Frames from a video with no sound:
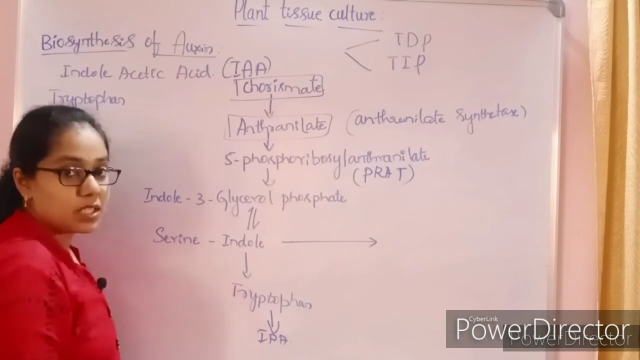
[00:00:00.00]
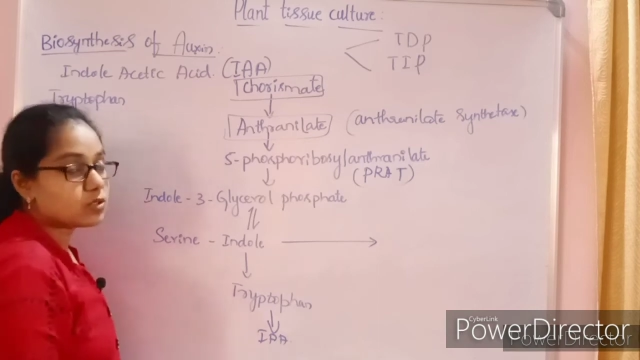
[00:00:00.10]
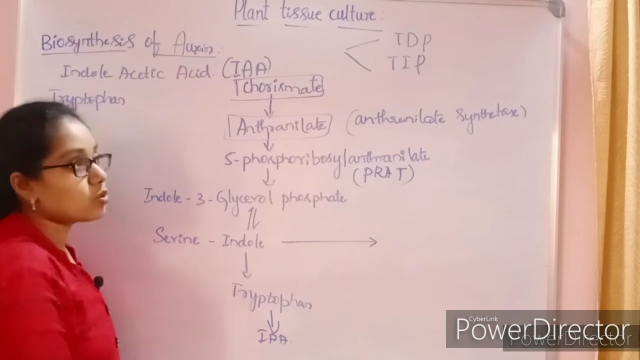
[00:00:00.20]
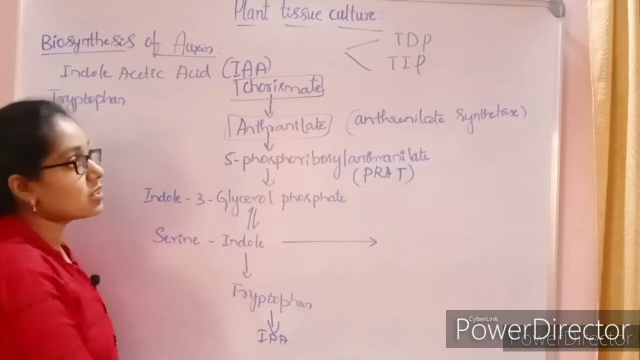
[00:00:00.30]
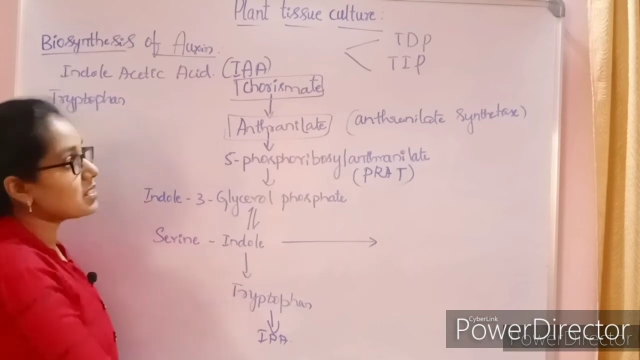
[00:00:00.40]

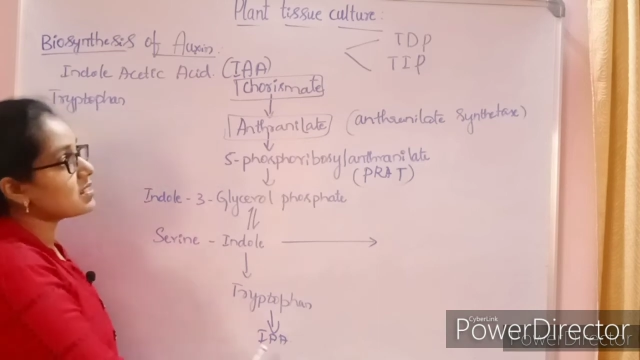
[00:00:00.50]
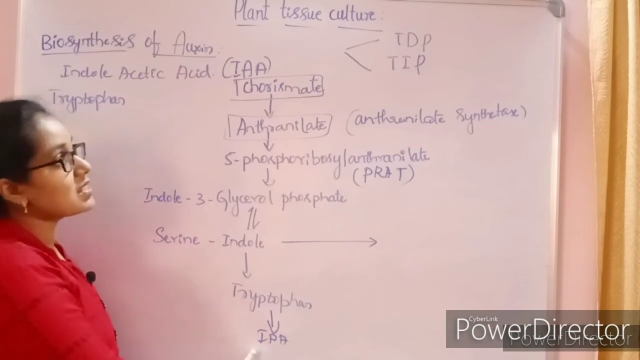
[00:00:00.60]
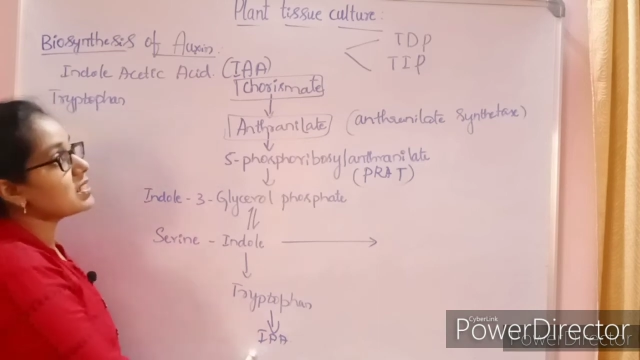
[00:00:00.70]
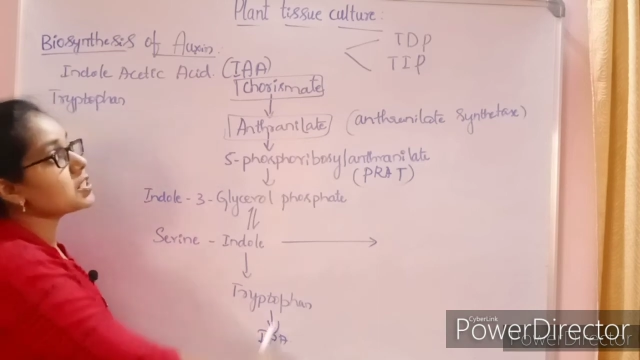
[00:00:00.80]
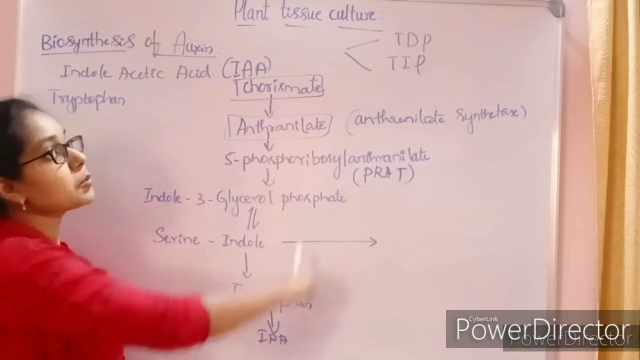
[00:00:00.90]
So this
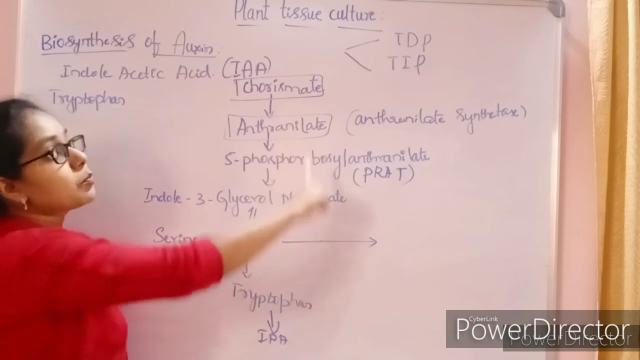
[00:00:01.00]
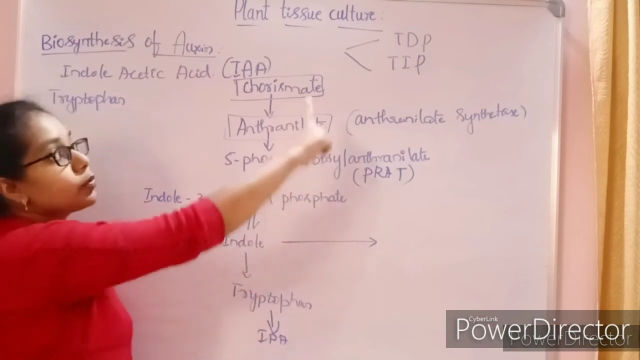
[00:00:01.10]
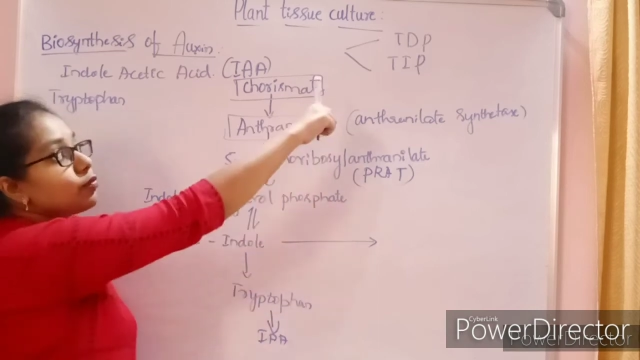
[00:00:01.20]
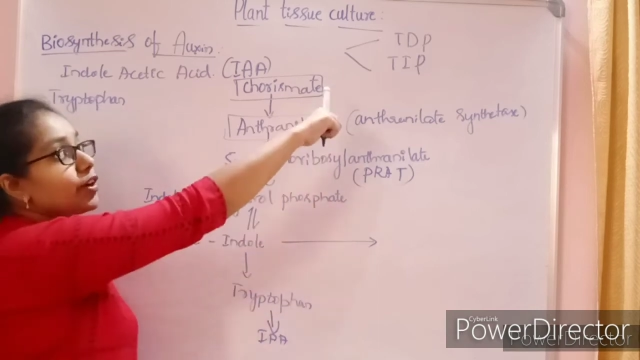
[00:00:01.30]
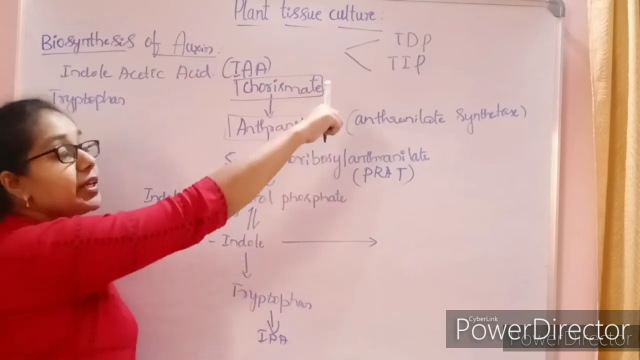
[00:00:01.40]
is the
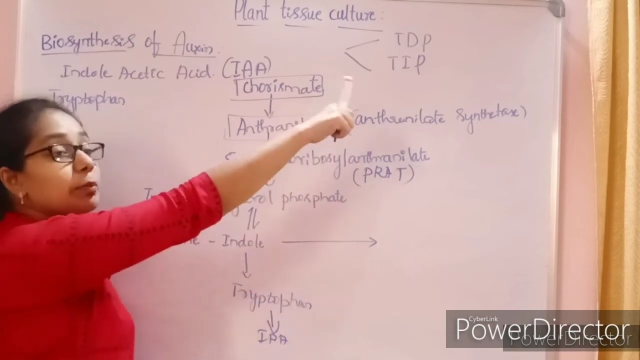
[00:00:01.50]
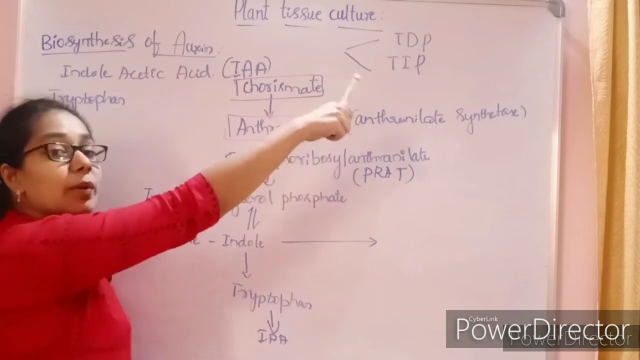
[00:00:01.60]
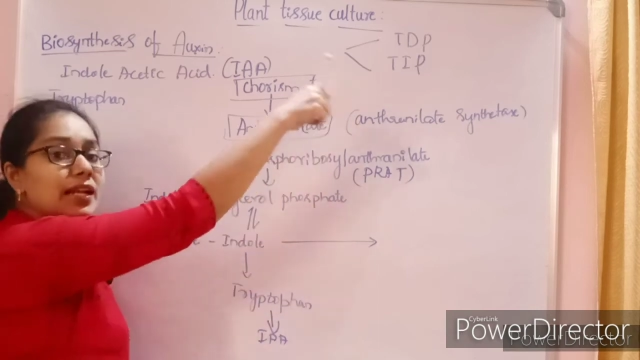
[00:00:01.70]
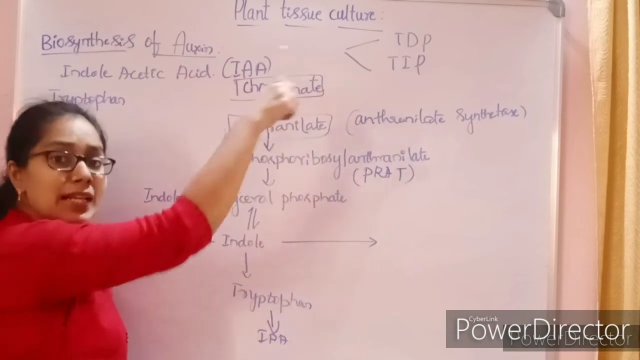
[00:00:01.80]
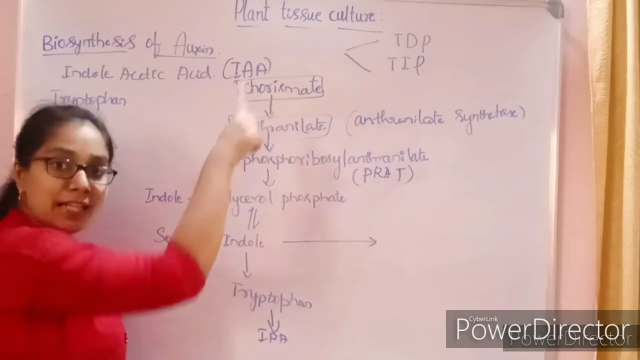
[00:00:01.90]
tryptophan
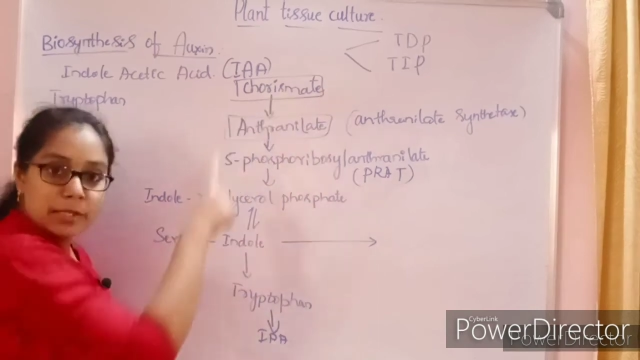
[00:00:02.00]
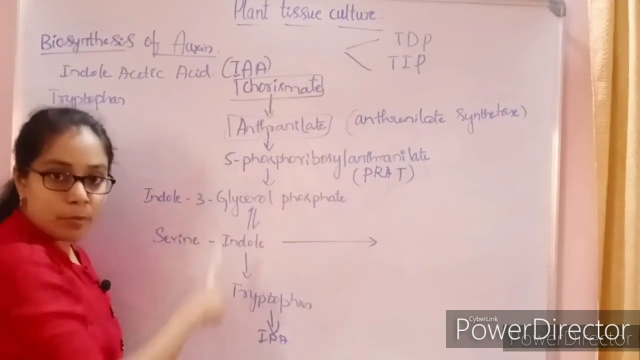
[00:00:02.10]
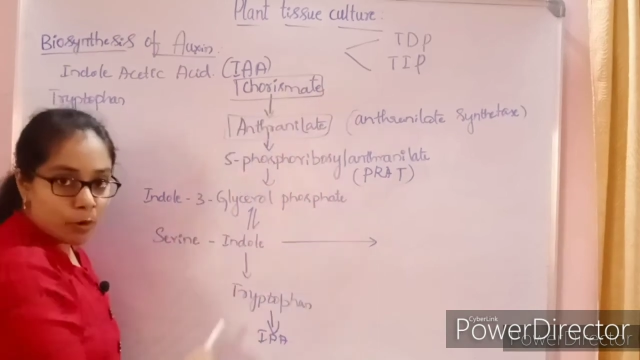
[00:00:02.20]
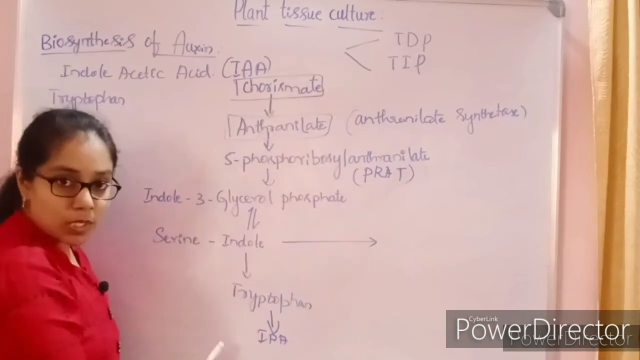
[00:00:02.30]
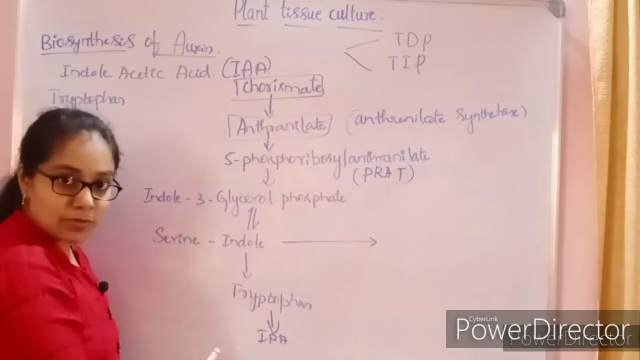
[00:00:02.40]
dependent
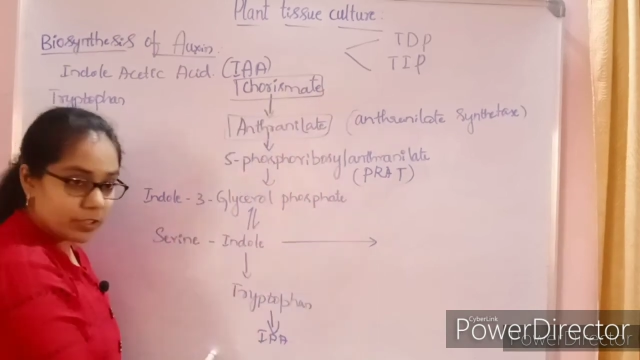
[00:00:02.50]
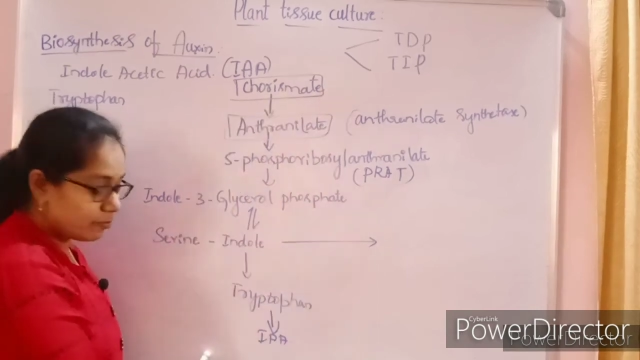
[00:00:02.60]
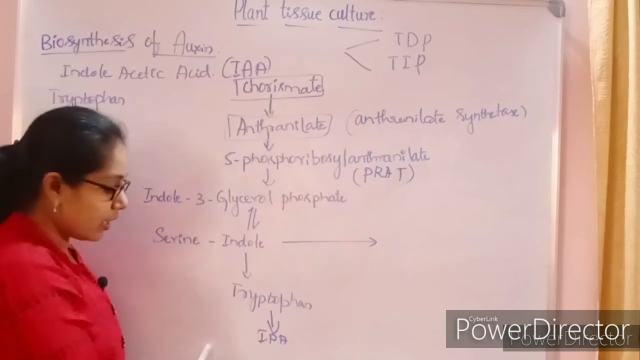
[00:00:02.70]
phosphate.